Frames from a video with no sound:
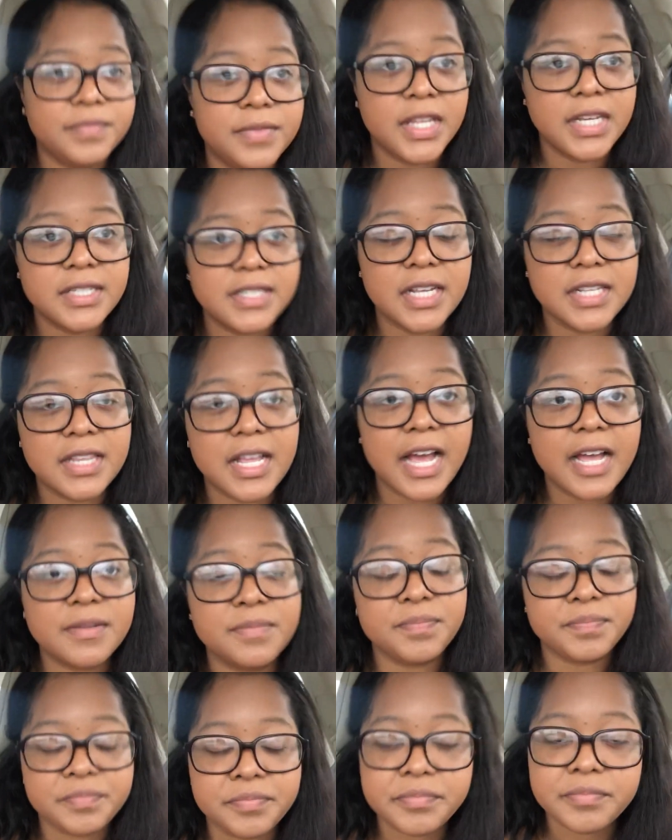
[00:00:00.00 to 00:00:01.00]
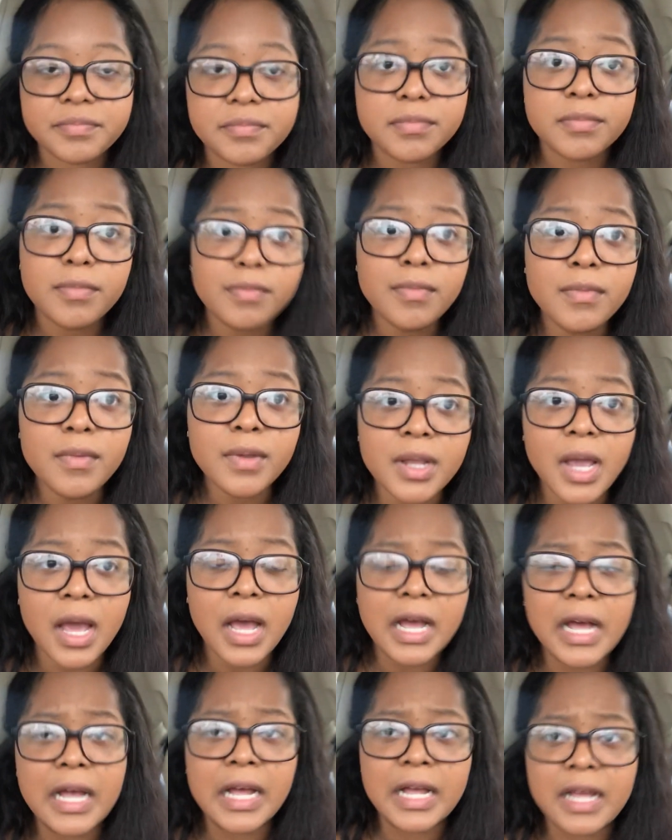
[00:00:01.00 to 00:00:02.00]
things like that,
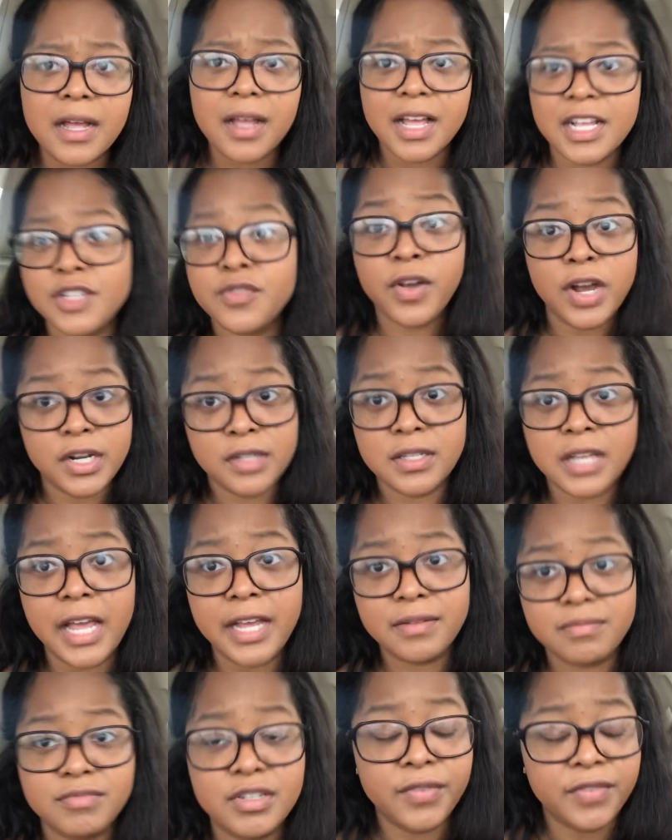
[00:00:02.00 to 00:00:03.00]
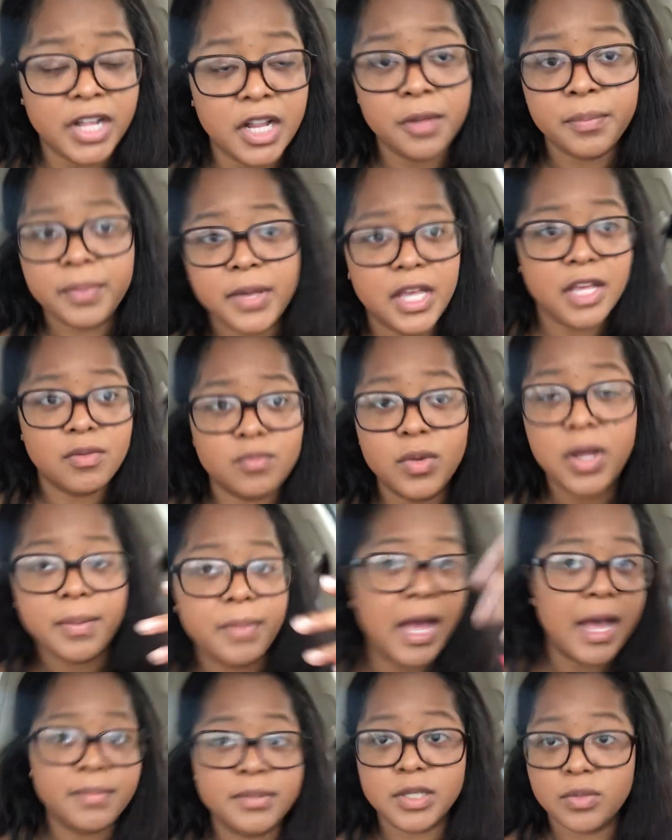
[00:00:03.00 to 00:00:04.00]
as far as like developing
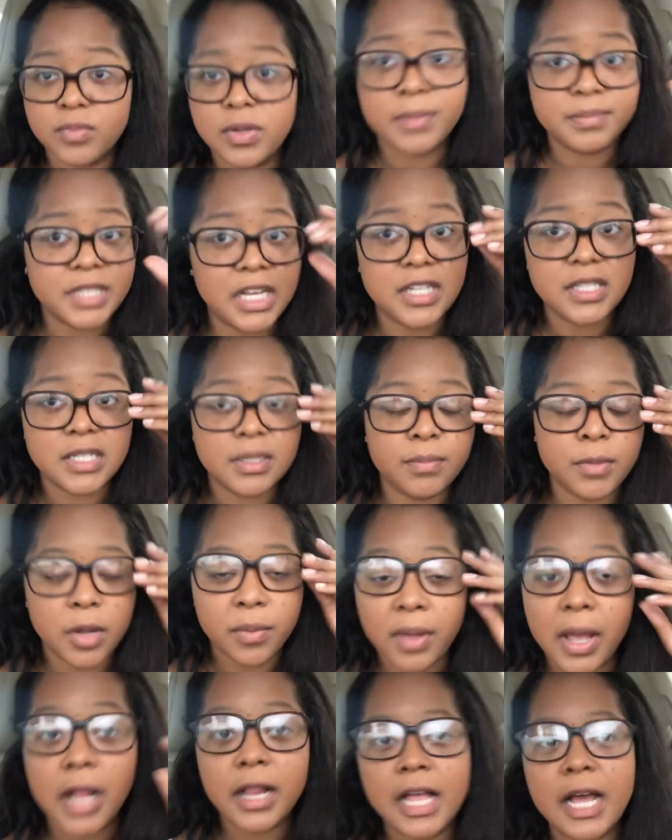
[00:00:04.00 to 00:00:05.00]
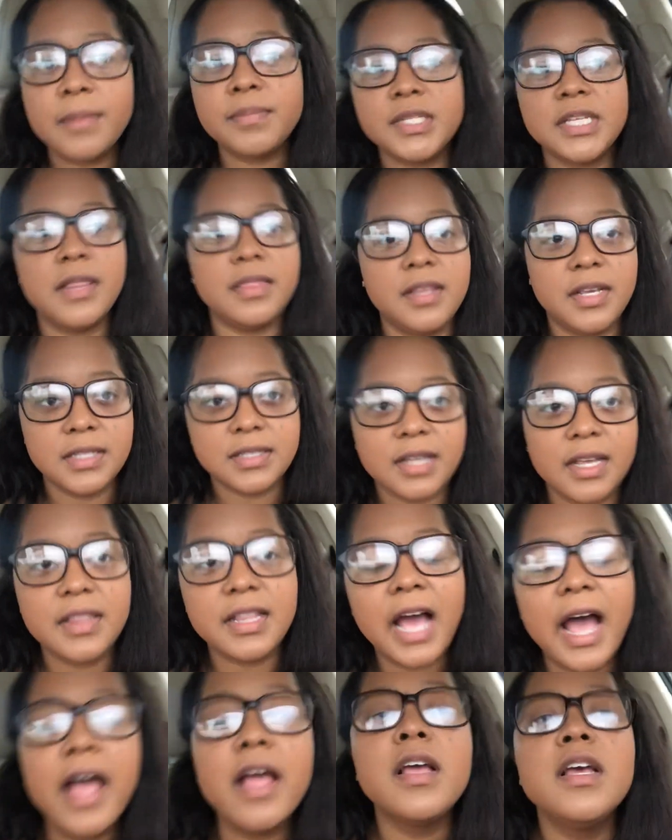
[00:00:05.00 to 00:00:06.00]
web apps and websites and mobile apps and things like
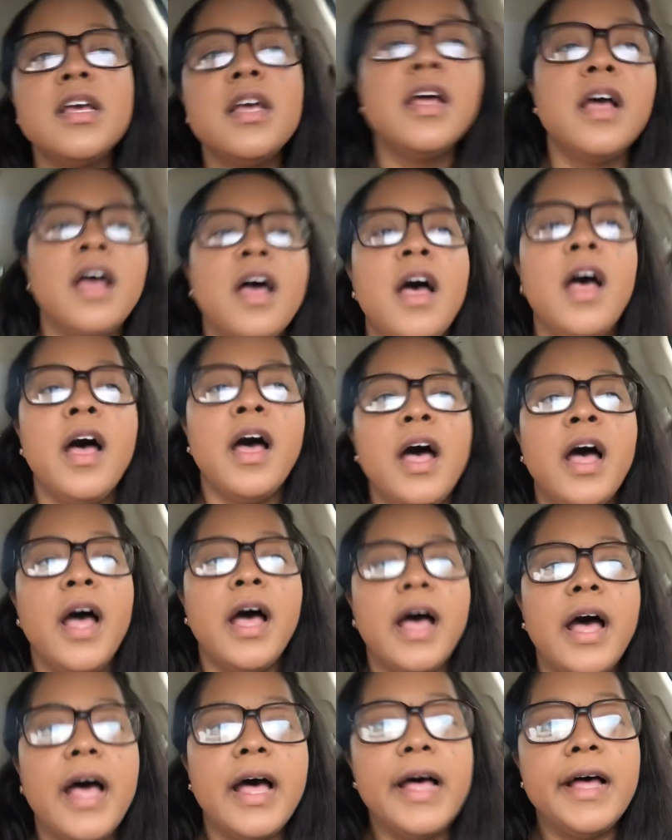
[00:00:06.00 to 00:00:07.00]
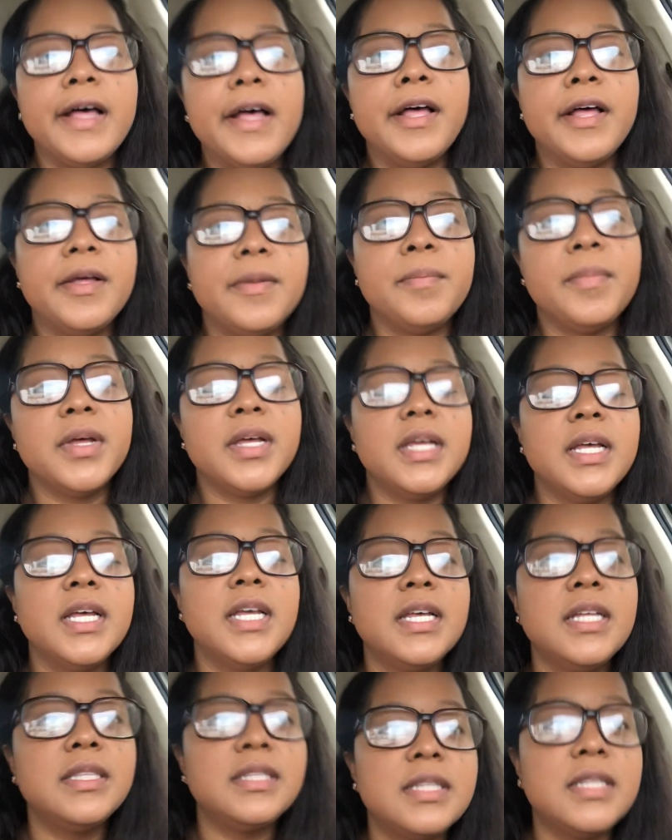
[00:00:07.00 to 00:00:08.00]
that. And
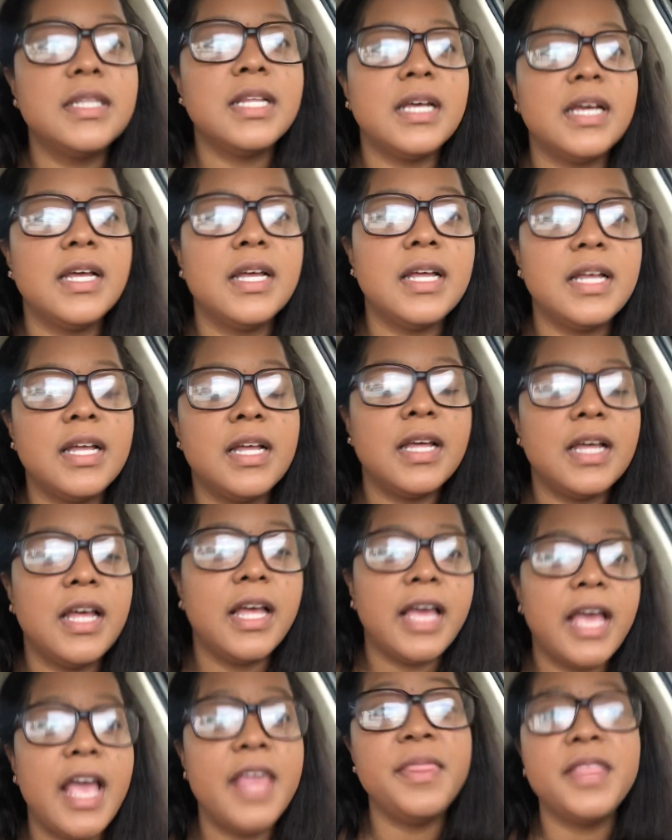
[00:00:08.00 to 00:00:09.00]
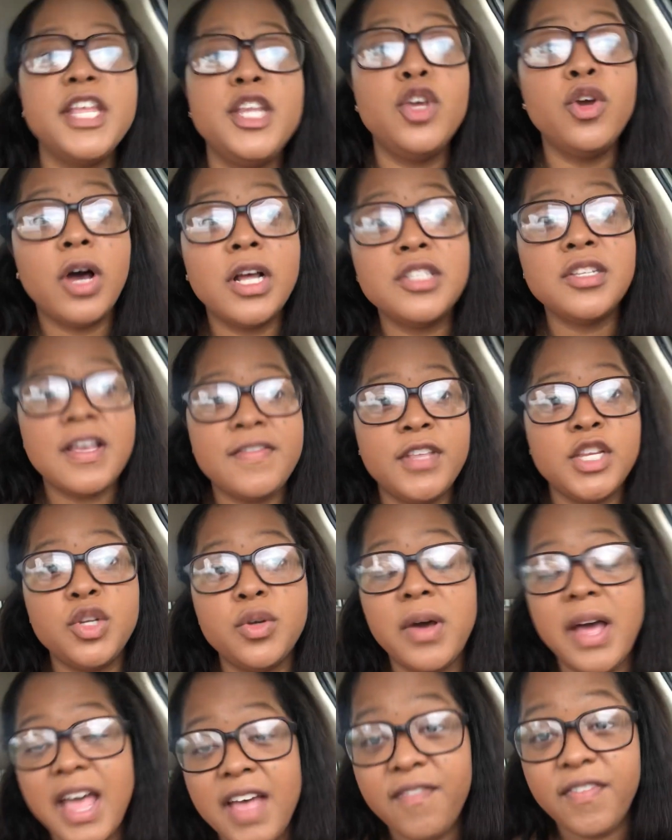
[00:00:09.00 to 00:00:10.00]
then you also have to
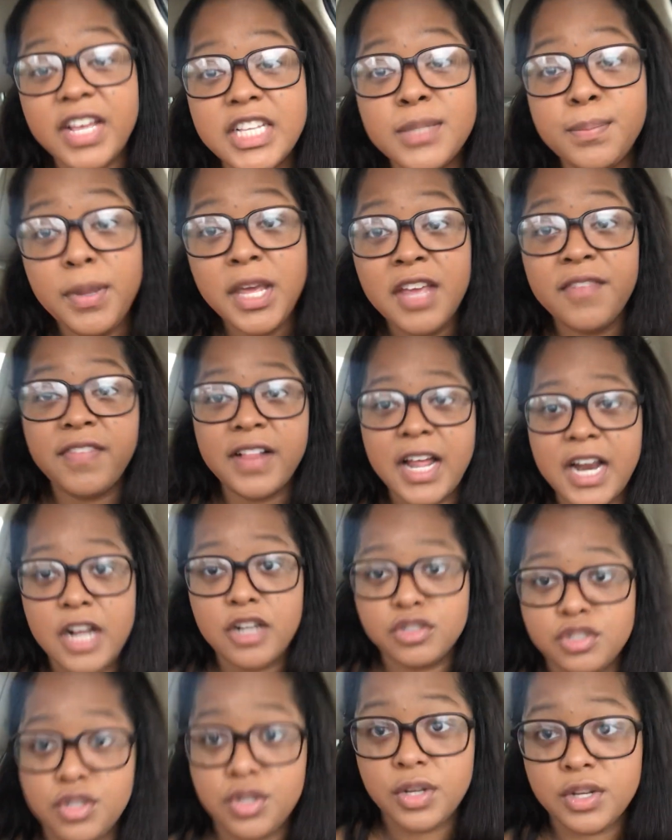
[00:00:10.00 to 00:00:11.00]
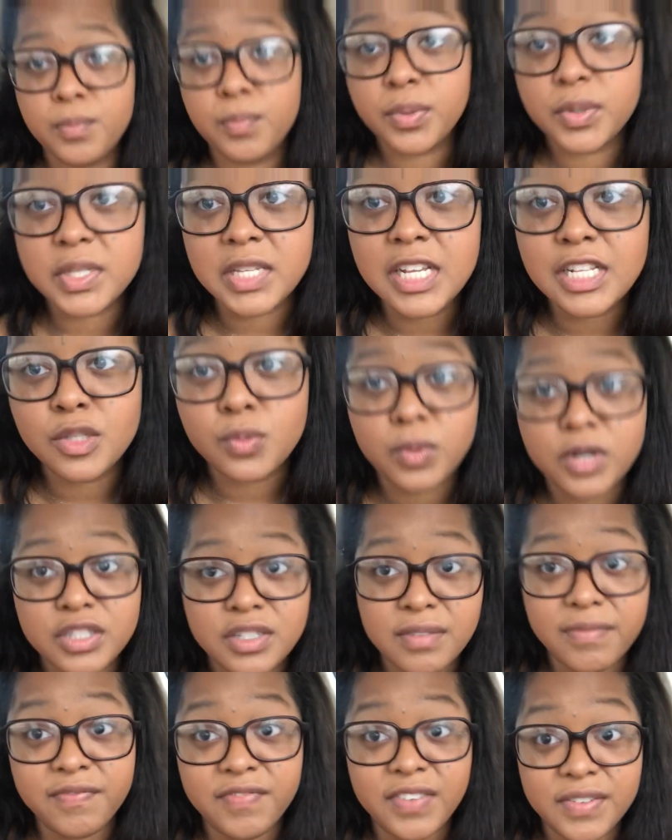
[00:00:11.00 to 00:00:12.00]
do a FSP, Flatiron Student Presents, where
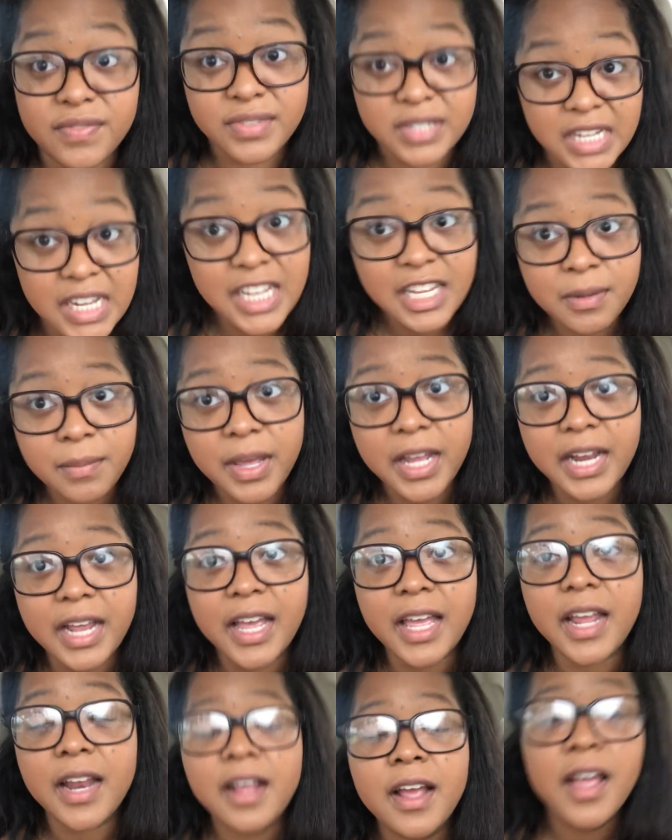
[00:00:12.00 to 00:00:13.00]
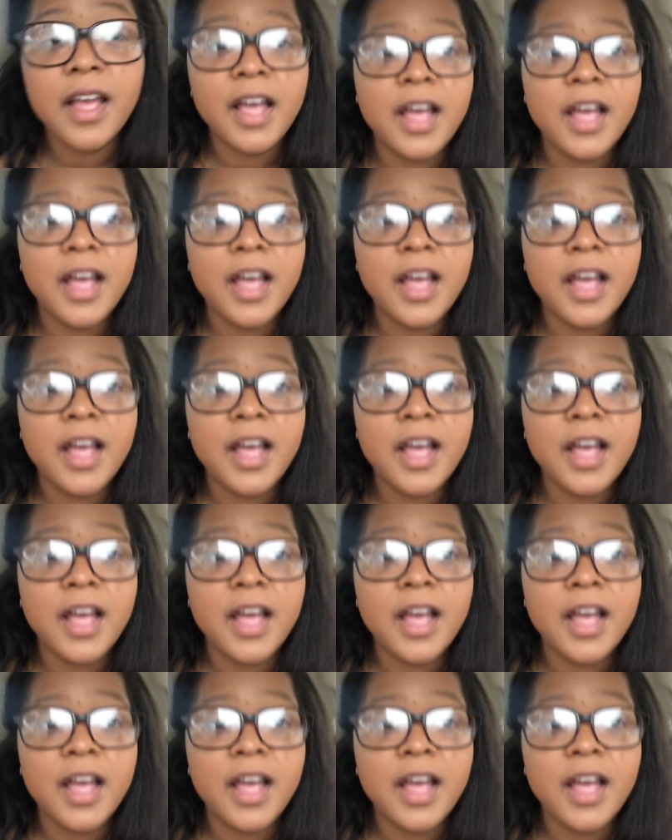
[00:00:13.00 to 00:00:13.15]
it's a 15-minute